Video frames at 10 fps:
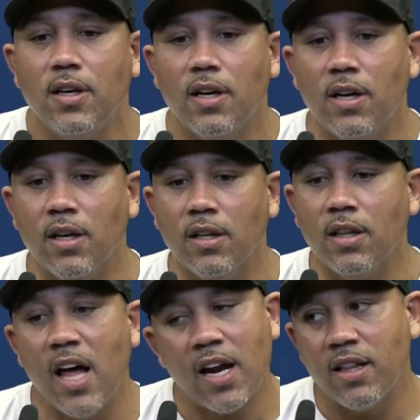A
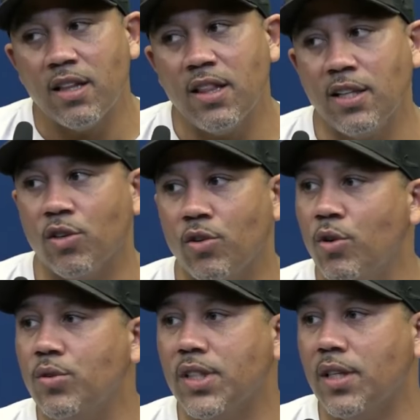lot of the things are
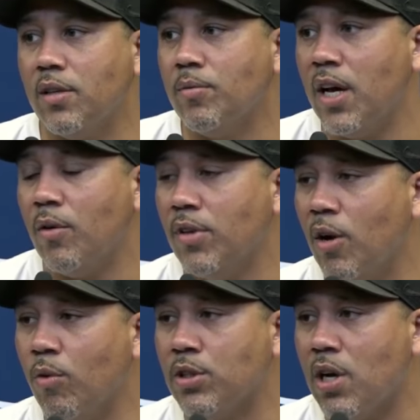new to him
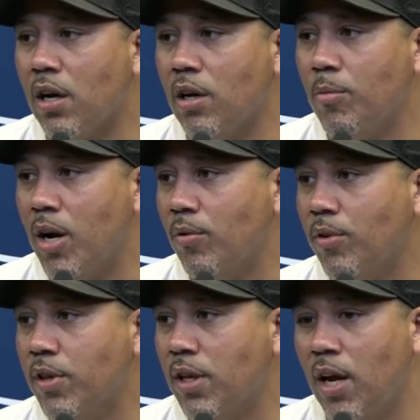that we're talking about
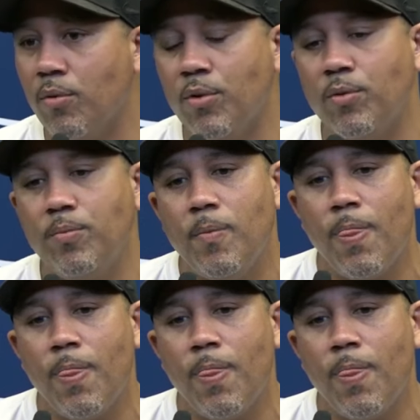within that room,